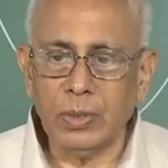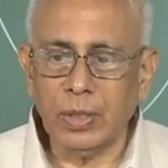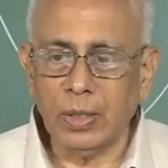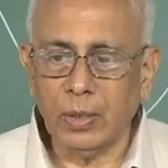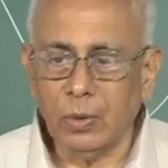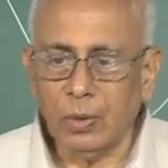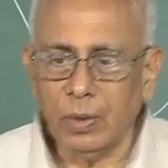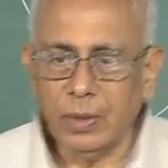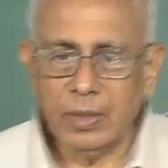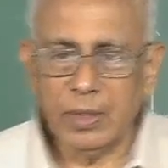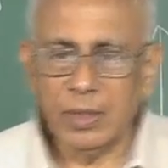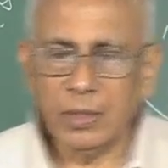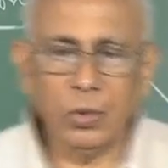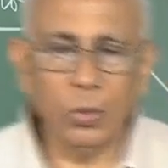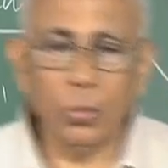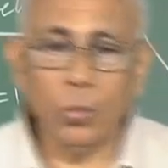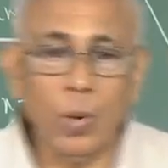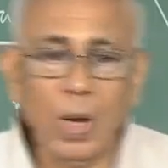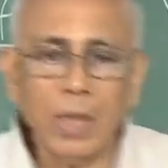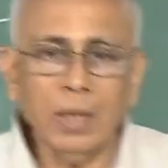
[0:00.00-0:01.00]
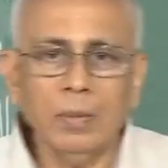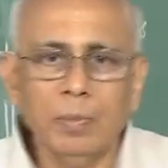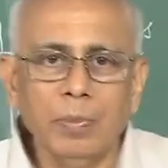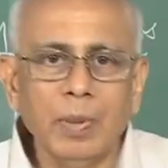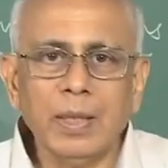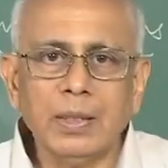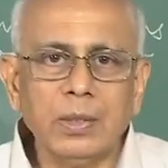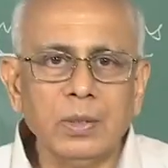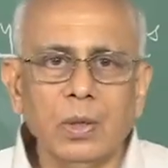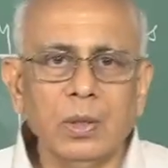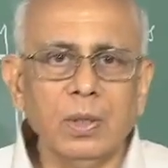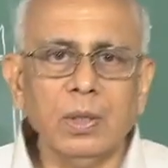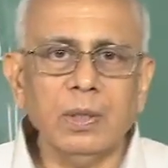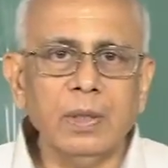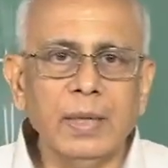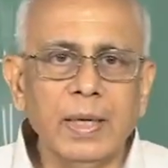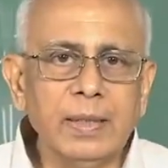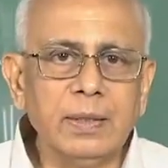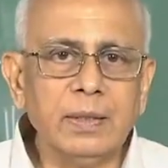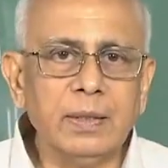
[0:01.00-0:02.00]
0, it is just 1 plus
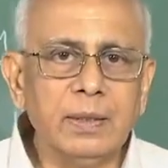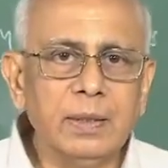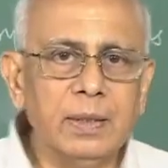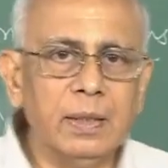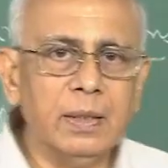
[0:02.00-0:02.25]
order x